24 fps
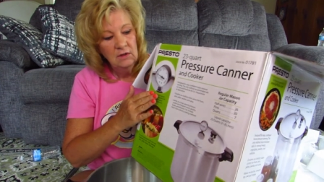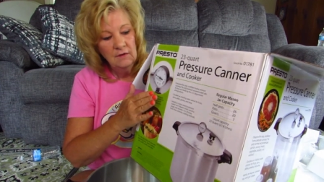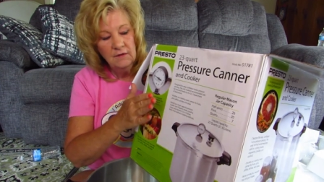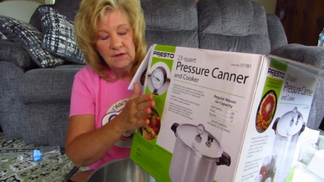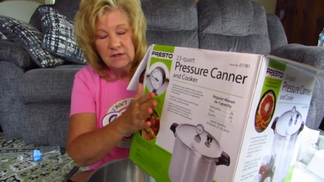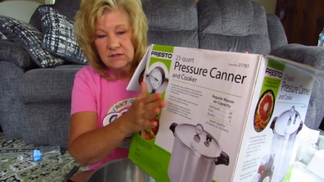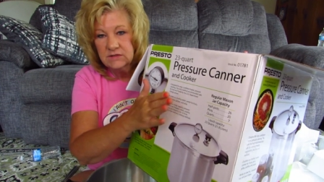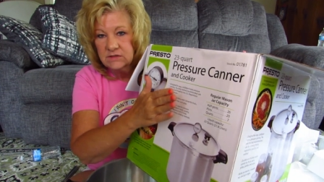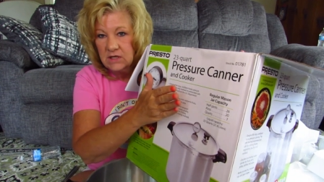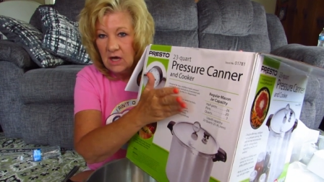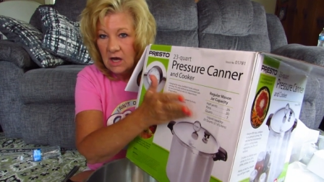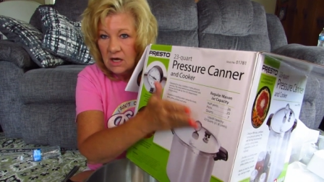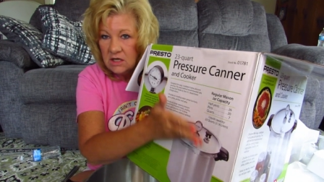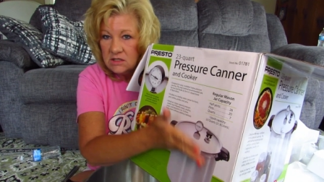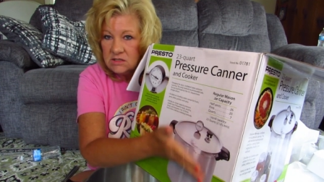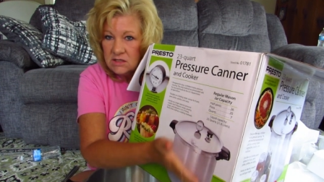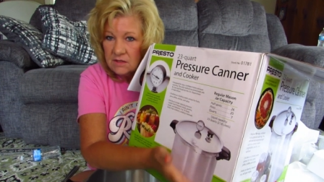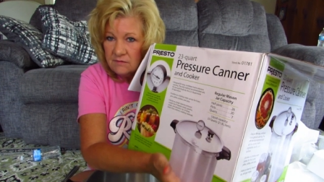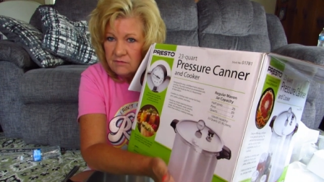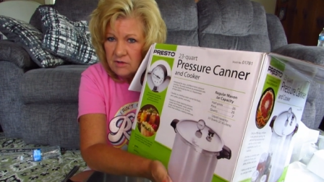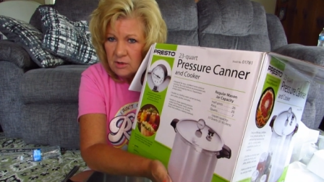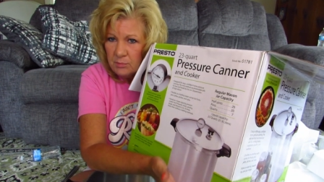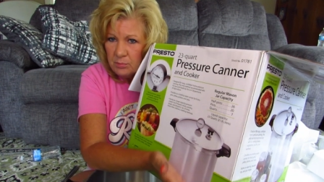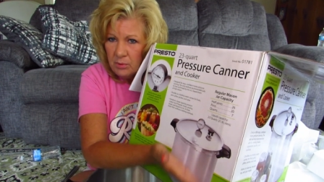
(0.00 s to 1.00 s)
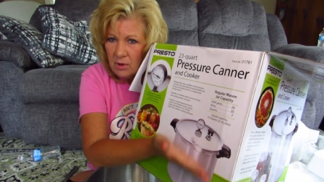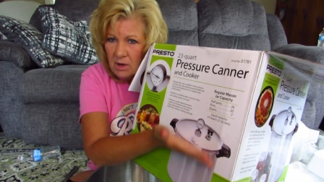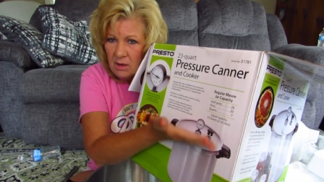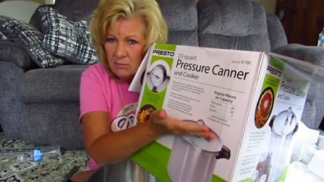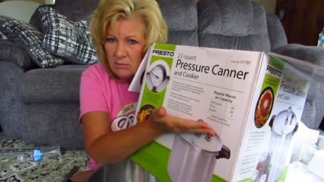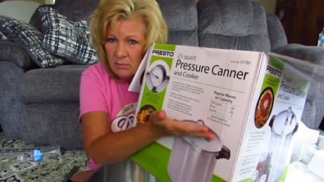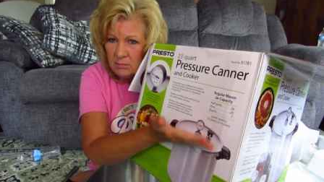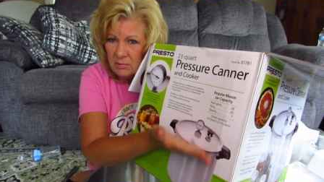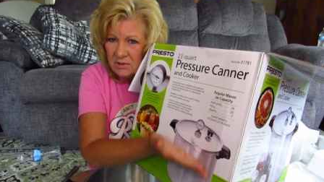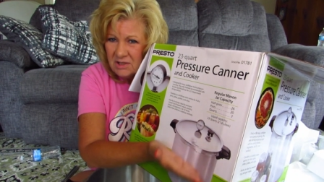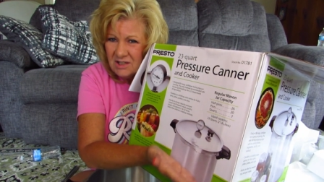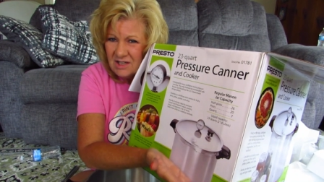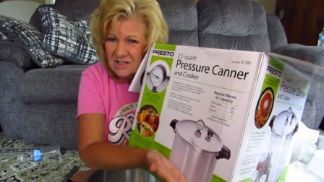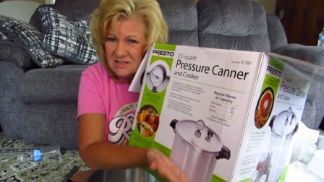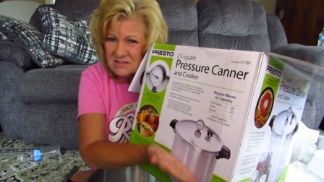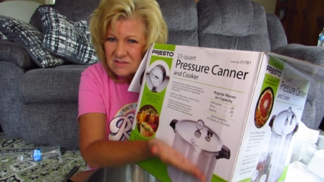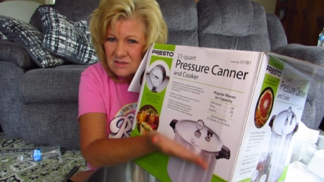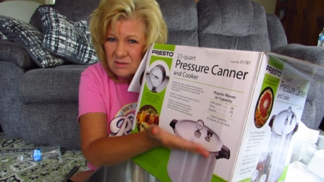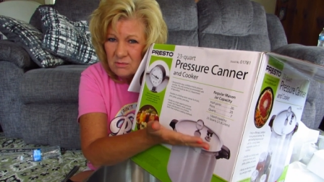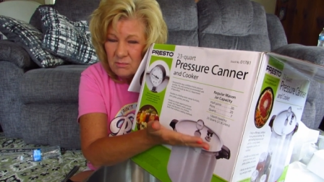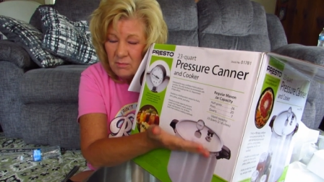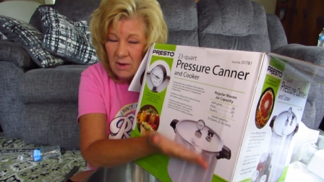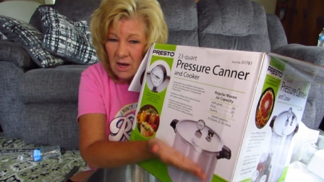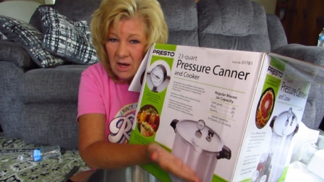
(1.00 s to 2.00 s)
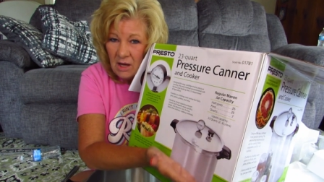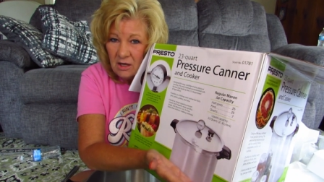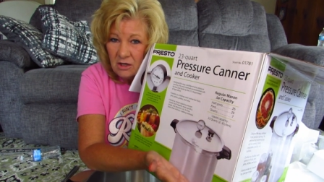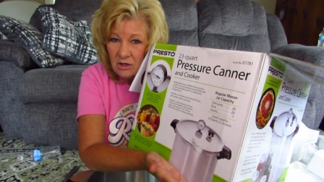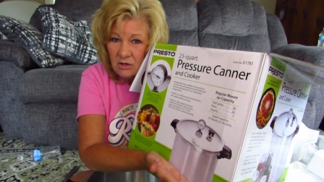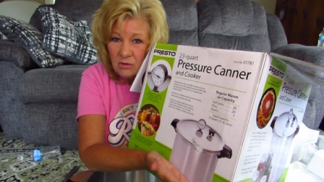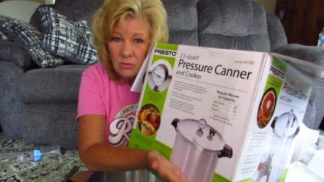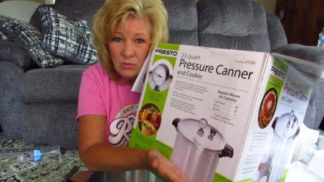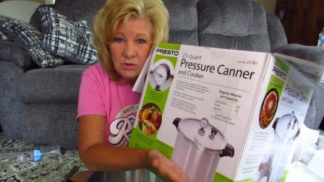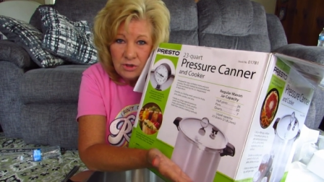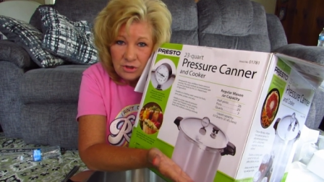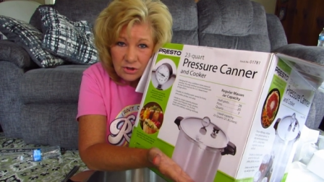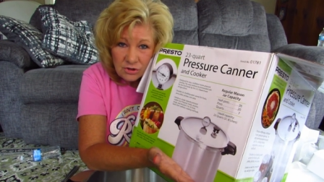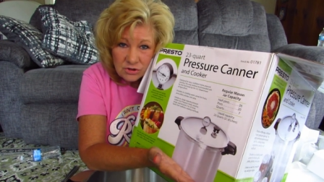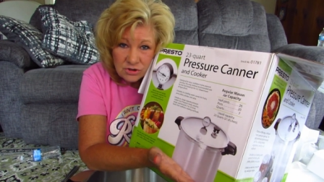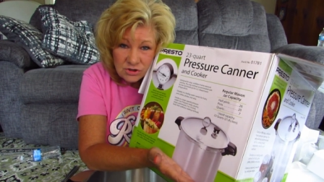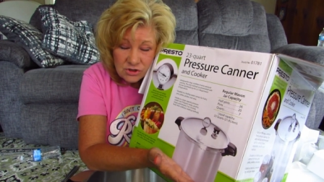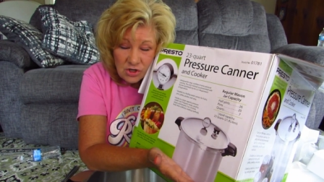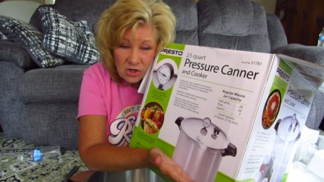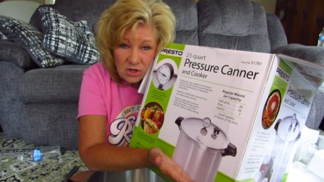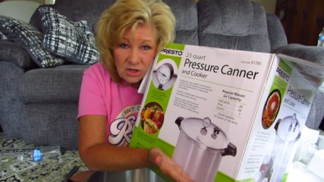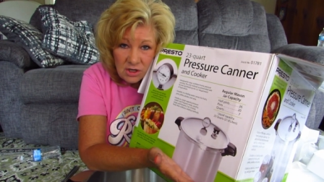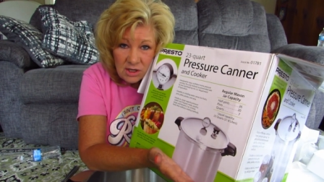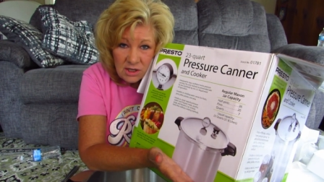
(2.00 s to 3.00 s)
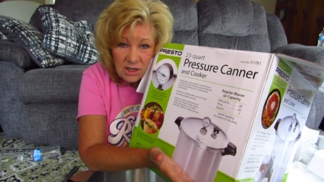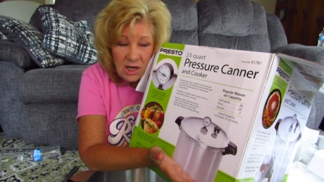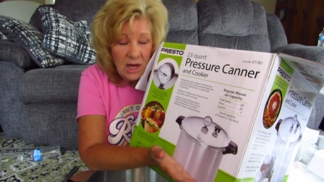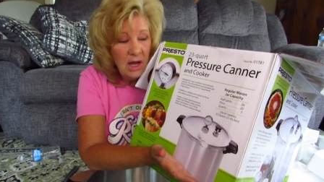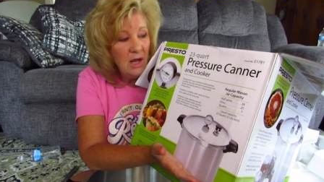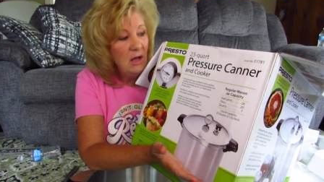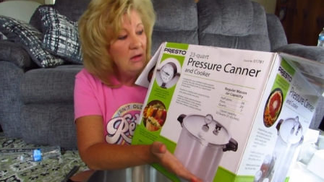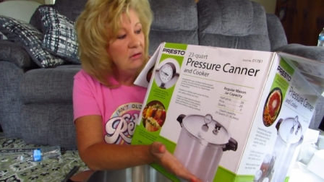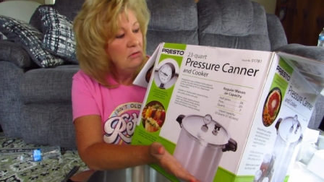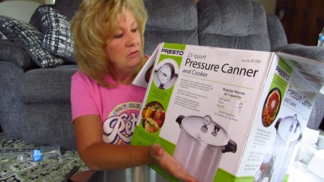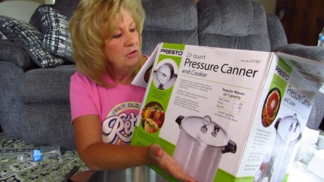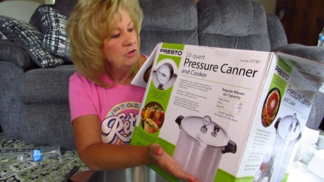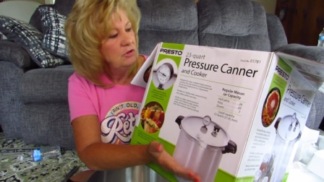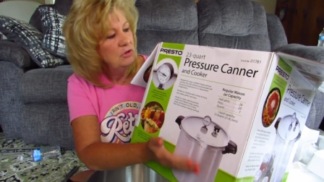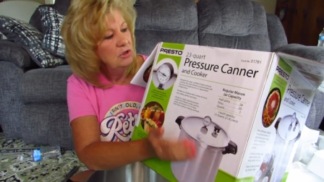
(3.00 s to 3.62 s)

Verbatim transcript: The size of it probably doesn't matter when you're starting out.